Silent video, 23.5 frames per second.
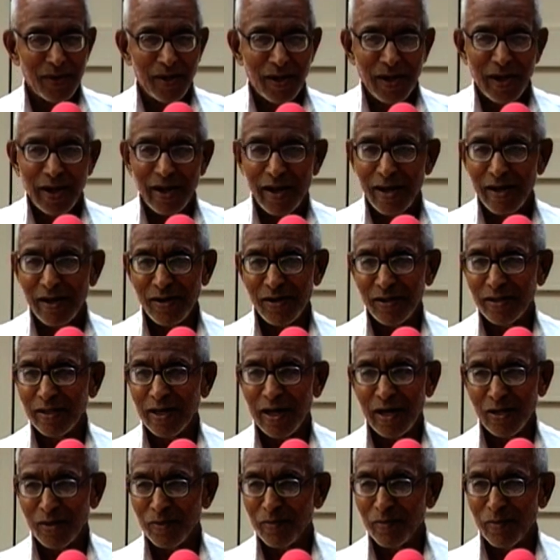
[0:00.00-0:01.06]
And
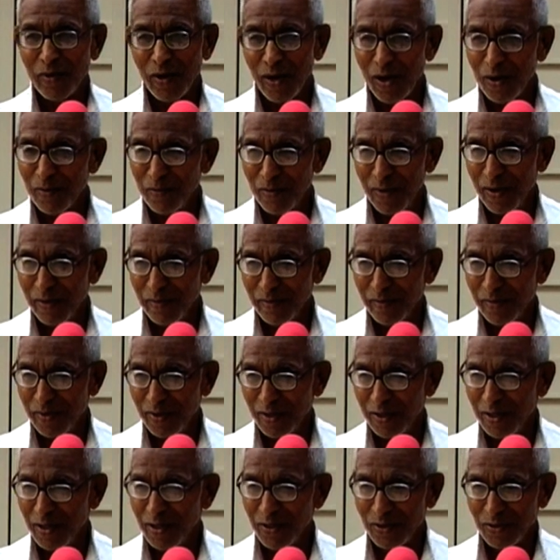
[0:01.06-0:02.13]
that problem
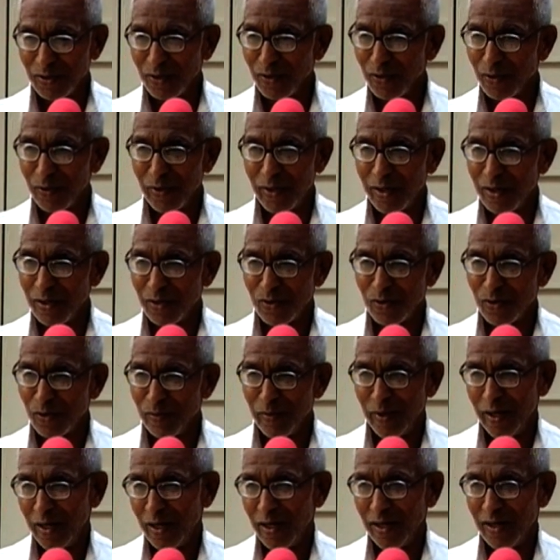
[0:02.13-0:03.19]
is going to
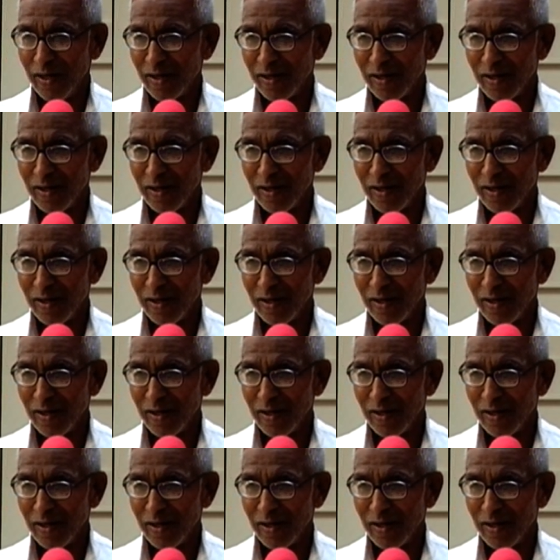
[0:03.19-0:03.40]
be